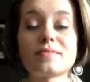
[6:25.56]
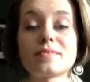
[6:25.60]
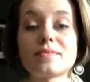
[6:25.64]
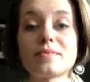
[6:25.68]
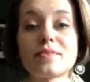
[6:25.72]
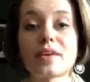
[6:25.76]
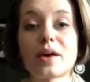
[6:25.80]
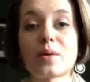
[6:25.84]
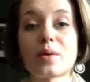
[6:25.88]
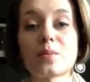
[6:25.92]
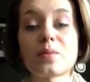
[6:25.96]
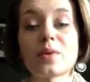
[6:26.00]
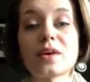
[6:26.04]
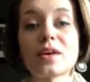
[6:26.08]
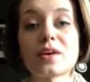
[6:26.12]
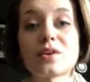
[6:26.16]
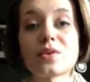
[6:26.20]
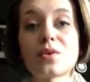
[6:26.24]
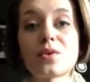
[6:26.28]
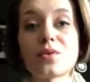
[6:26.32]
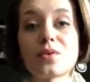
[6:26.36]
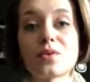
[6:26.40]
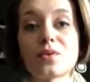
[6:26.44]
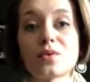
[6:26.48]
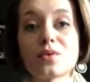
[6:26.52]
that we can
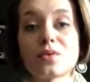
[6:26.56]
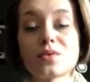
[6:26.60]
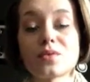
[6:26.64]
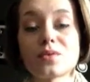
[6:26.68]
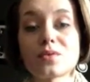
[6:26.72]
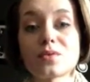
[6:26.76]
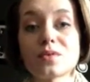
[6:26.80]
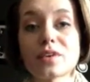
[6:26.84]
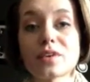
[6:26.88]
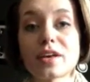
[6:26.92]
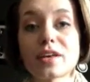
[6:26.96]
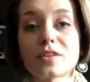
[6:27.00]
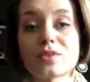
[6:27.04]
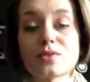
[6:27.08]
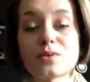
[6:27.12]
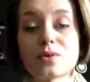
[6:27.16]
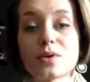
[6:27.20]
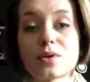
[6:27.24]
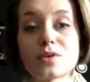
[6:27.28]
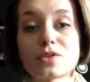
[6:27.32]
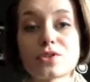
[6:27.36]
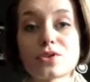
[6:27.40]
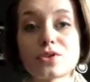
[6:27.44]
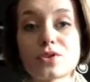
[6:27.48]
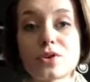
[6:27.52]
all get through
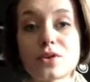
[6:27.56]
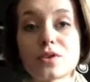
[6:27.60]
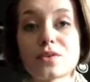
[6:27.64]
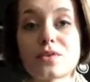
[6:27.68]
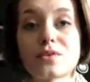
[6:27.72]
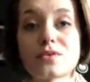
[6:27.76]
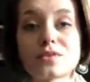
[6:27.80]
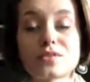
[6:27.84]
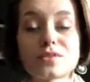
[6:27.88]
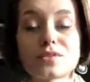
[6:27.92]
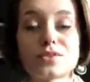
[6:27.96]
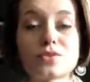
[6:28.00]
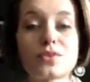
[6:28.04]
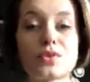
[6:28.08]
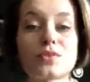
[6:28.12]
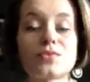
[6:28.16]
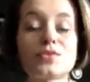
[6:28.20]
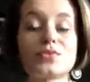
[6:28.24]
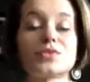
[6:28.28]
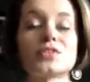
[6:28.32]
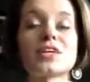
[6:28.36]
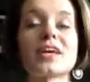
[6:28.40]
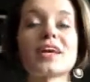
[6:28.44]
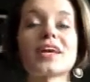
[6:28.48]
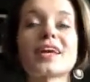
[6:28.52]
our struggles. So if you
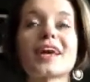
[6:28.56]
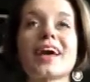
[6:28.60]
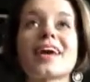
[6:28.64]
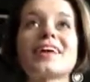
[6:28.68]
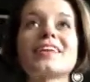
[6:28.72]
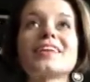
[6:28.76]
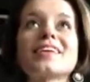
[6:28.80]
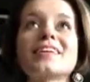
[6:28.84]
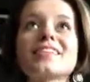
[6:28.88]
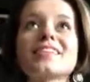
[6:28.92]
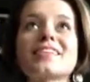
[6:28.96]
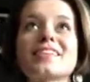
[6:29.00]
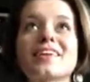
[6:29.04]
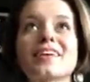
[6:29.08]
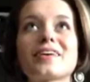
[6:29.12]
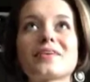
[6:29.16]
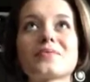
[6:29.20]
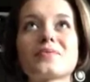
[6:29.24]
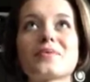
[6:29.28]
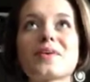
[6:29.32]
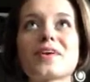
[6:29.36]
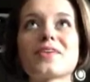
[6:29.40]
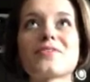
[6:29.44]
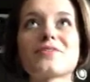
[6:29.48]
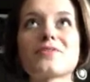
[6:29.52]
take anything
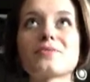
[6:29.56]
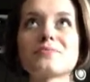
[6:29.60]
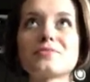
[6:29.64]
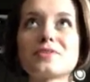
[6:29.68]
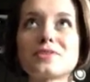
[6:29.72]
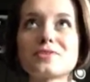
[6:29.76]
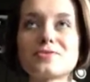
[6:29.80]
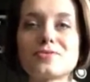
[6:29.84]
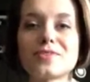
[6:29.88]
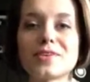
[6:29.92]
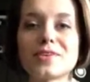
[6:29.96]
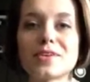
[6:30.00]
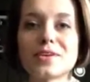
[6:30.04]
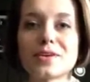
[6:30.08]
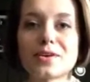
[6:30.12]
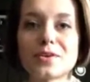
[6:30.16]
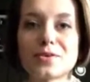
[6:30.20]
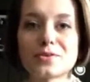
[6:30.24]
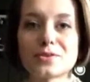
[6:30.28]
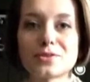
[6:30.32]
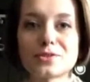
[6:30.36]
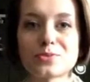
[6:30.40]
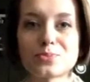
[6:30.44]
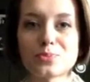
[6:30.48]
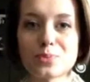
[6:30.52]
away from this video,
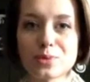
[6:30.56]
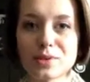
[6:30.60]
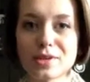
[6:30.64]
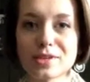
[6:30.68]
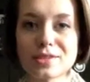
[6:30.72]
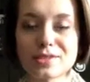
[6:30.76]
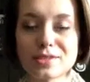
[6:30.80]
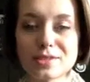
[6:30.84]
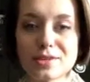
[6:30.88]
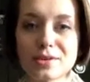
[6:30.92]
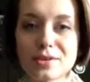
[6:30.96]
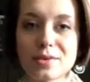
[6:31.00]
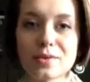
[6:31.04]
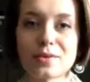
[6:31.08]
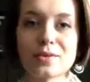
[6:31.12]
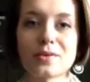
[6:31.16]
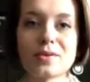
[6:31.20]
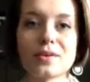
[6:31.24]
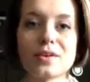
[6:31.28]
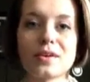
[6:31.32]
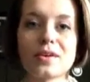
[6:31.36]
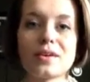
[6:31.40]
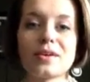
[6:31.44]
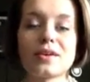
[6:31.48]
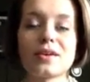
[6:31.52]
just please know
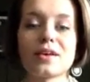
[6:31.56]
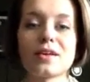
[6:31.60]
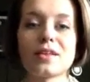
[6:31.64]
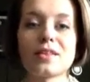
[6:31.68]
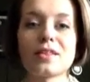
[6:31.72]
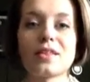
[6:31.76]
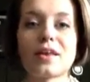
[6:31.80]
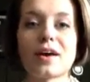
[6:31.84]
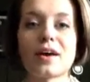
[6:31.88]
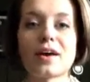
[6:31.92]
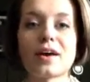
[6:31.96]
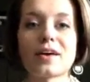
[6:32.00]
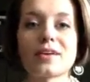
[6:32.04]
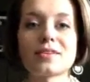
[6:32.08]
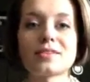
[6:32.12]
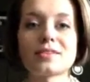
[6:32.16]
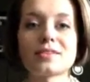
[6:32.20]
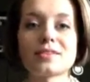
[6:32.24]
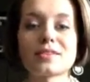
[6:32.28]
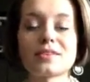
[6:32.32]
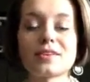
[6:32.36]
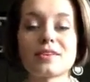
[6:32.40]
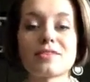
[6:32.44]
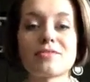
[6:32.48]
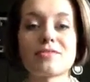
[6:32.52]
that
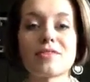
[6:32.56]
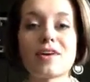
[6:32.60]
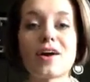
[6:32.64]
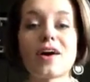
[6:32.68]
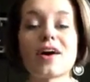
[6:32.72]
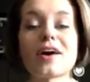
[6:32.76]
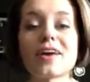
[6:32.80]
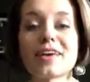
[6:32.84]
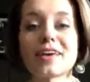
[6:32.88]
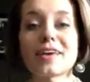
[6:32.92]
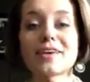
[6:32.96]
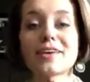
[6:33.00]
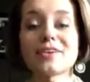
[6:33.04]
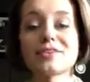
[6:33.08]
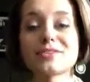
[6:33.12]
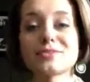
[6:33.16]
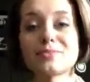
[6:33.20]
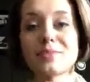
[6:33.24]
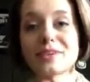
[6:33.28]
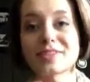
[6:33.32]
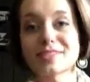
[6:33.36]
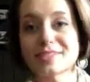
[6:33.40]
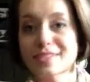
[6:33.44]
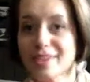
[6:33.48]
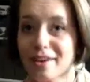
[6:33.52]
if I healed
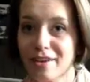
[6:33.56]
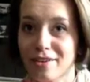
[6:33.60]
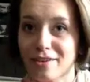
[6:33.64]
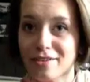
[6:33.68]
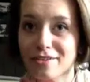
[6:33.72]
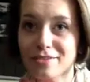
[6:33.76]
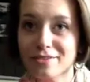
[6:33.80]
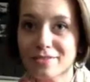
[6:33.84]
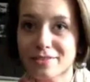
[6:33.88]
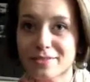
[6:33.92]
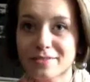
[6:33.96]
myself,